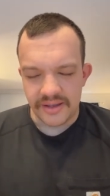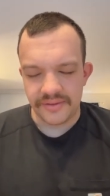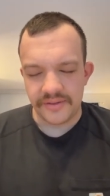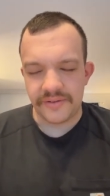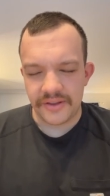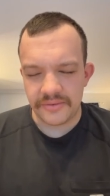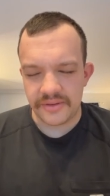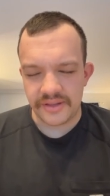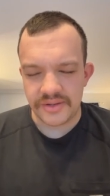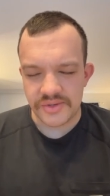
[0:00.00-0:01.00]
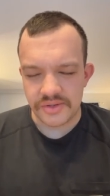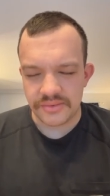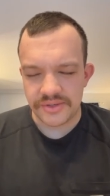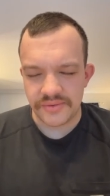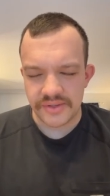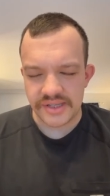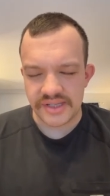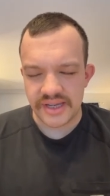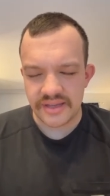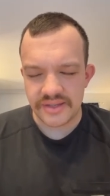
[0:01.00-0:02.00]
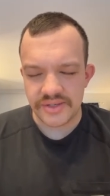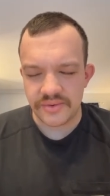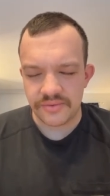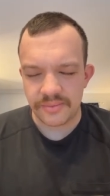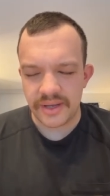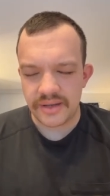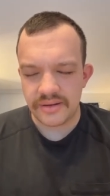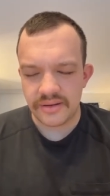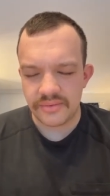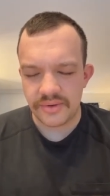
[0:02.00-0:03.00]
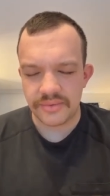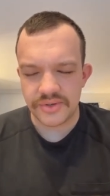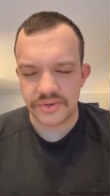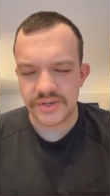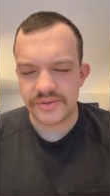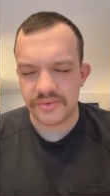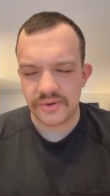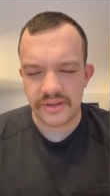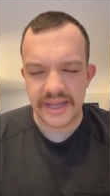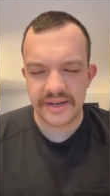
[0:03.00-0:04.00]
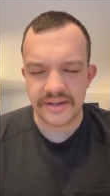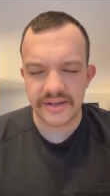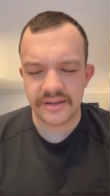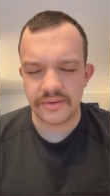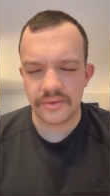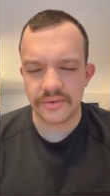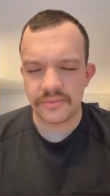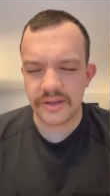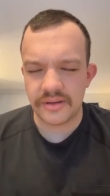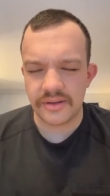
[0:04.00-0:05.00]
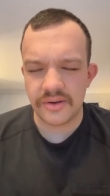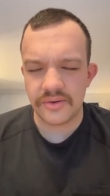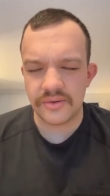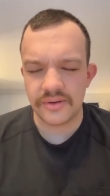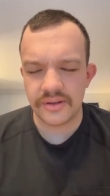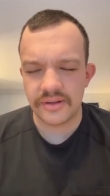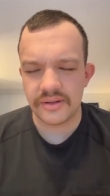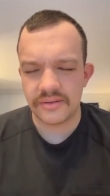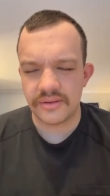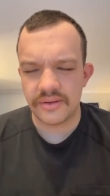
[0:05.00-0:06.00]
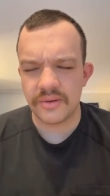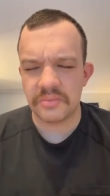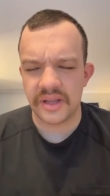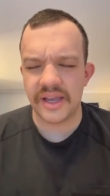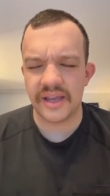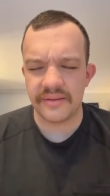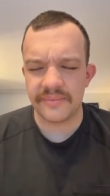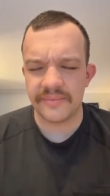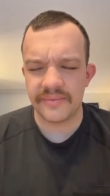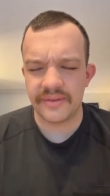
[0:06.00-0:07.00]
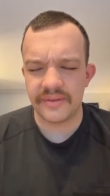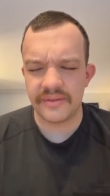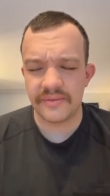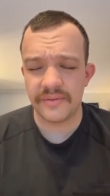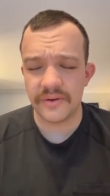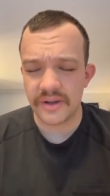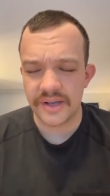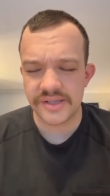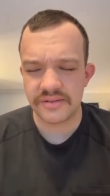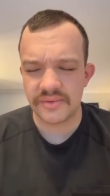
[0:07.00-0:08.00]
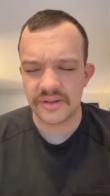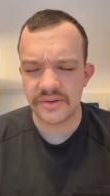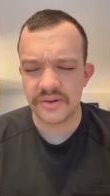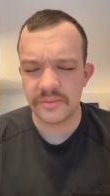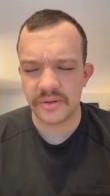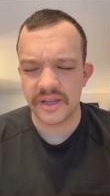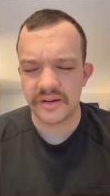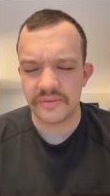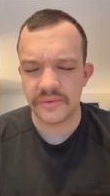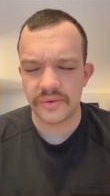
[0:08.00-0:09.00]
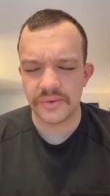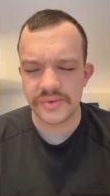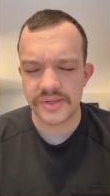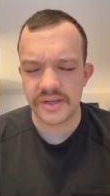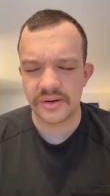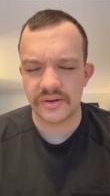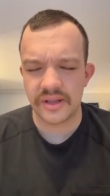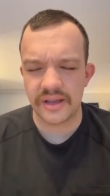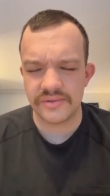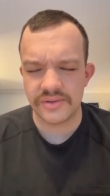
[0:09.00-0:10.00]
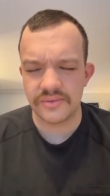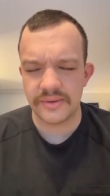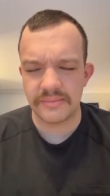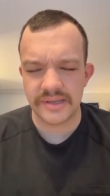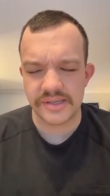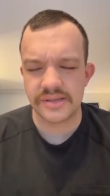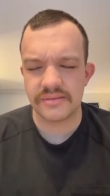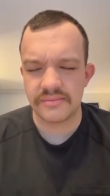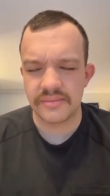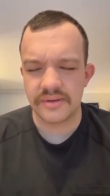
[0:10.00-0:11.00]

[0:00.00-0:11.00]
Heavenly Father, we thank you so much for this day that you have made. We rejoice and we are glad in it. And Lord, we know your plan for us, and we know your plan for those in our lives who we miss.